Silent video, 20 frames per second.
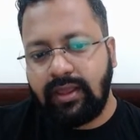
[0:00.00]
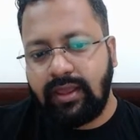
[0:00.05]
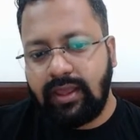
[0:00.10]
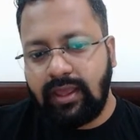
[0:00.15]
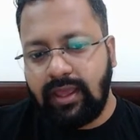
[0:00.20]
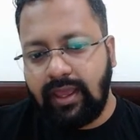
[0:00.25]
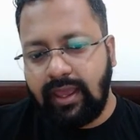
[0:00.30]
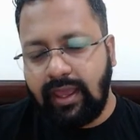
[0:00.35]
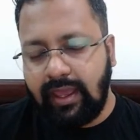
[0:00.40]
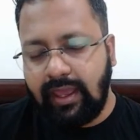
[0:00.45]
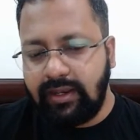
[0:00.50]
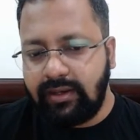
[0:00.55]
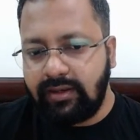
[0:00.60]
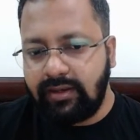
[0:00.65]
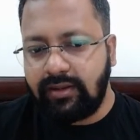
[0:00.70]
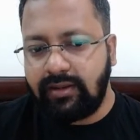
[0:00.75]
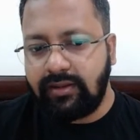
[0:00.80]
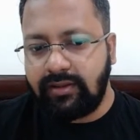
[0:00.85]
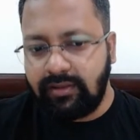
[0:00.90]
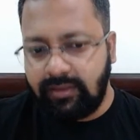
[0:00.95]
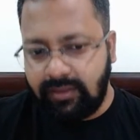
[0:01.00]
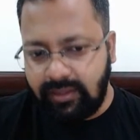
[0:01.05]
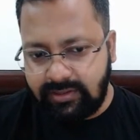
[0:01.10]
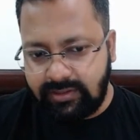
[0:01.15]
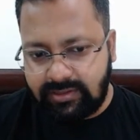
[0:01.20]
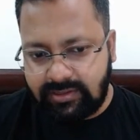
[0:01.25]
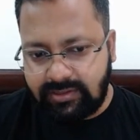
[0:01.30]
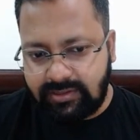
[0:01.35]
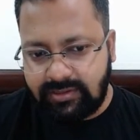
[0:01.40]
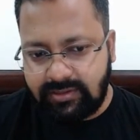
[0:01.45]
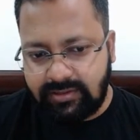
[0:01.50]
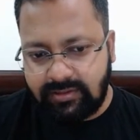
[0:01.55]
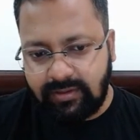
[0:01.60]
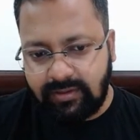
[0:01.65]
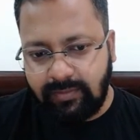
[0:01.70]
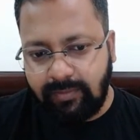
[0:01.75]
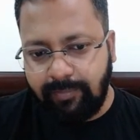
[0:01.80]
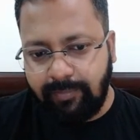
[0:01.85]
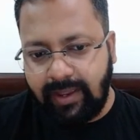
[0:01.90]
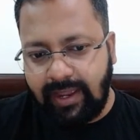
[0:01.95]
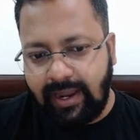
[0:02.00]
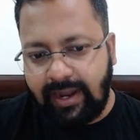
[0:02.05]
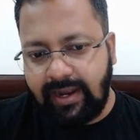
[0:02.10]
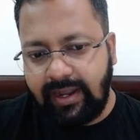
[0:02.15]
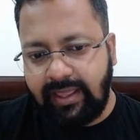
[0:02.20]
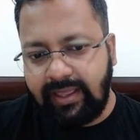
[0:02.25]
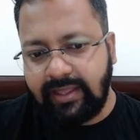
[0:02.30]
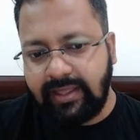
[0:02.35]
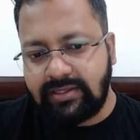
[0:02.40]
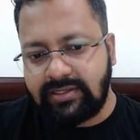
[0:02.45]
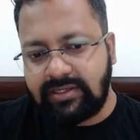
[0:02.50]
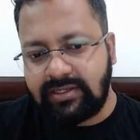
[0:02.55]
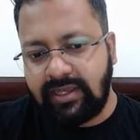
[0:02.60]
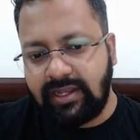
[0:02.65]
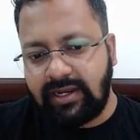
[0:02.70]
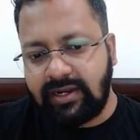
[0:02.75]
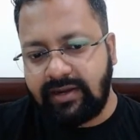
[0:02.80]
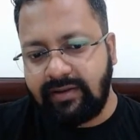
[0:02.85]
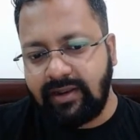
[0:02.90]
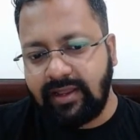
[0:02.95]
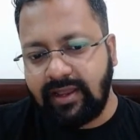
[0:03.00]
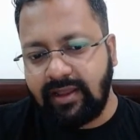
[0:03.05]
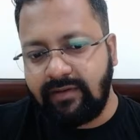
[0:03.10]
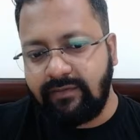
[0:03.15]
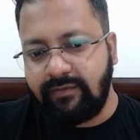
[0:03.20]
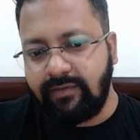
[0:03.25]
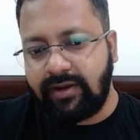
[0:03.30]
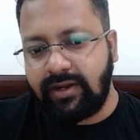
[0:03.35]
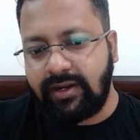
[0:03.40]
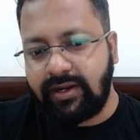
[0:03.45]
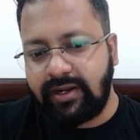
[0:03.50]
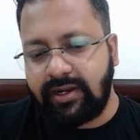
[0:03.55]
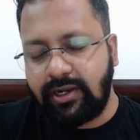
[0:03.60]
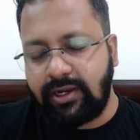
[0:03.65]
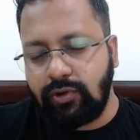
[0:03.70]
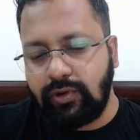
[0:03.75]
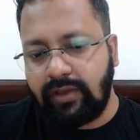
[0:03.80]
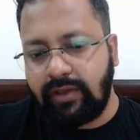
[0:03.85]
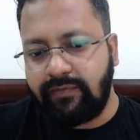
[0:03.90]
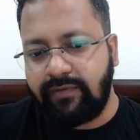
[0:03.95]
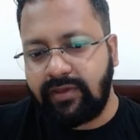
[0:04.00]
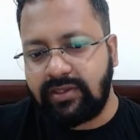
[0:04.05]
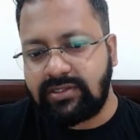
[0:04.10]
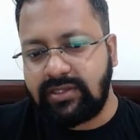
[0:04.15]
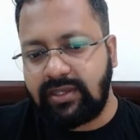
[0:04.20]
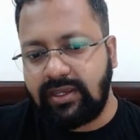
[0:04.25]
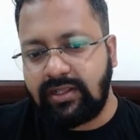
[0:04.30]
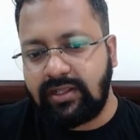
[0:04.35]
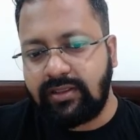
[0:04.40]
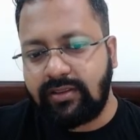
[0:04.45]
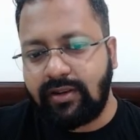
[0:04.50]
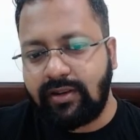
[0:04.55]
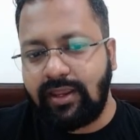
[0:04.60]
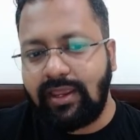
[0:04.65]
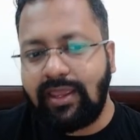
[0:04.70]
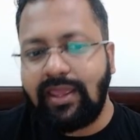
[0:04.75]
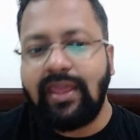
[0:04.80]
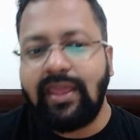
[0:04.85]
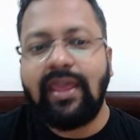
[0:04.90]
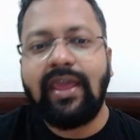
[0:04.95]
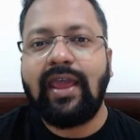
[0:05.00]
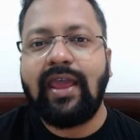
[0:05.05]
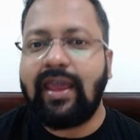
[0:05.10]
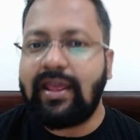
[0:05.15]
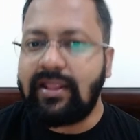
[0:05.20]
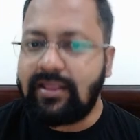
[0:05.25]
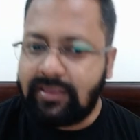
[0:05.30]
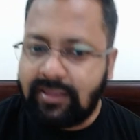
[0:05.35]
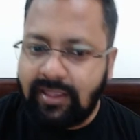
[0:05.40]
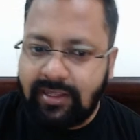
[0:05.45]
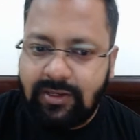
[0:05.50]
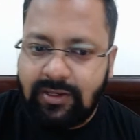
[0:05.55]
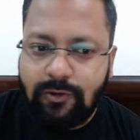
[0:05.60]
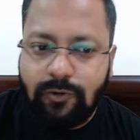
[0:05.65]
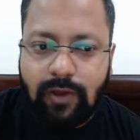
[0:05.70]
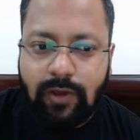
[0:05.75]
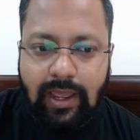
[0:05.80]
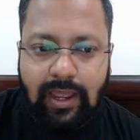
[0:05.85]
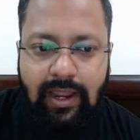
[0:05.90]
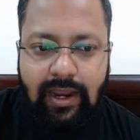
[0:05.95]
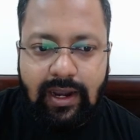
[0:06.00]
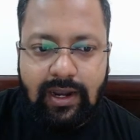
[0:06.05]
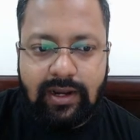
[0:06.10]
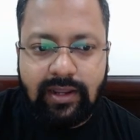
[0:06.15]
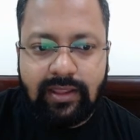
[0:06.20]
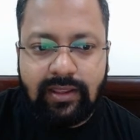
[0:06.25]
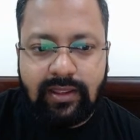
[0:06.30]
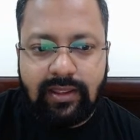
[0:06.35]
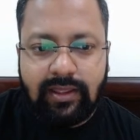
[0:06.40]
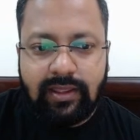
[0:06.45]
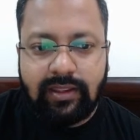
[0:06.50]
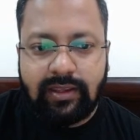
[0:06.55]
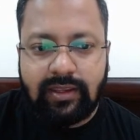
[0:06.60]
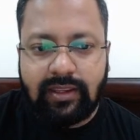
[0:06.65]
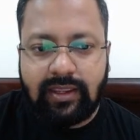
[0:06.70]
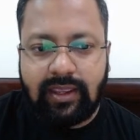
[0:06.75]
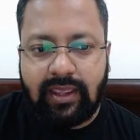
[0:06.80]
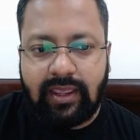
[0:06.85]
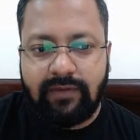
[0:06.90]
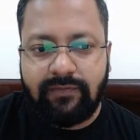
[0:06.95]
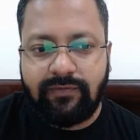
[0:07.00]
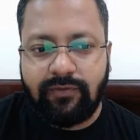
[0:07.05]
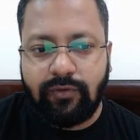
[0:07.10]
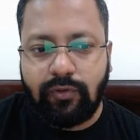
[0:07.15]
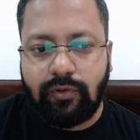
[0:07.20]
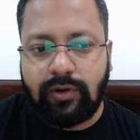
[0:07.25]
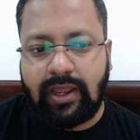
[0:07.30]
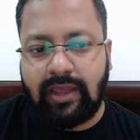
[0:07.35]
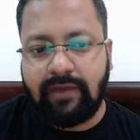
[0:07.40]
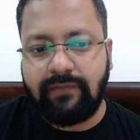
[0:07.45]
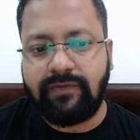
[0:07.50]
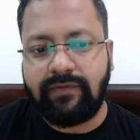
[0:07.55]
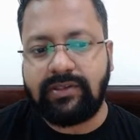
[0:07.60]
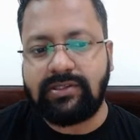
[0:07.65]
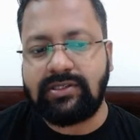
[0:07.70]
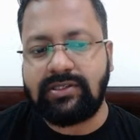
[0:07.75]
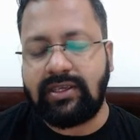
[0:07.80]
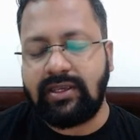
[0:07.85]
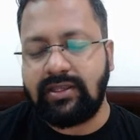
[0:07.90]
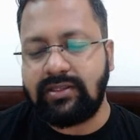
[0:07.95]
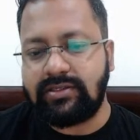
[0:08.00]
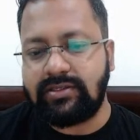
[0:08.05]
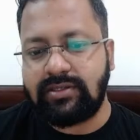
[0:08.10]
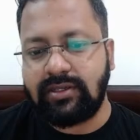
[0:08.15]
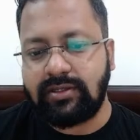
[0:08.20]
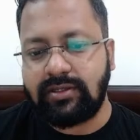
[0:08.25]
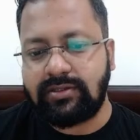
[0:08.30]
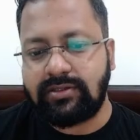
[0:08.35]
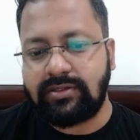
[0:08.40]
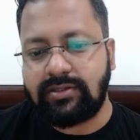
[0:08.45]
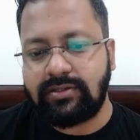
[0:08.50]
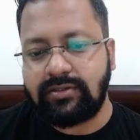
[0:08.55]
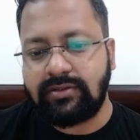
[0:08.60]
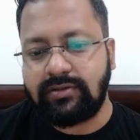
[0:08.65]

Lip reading: and this, by adding HCl, it will convert it into FeCl3, and then you add K4FeCN6.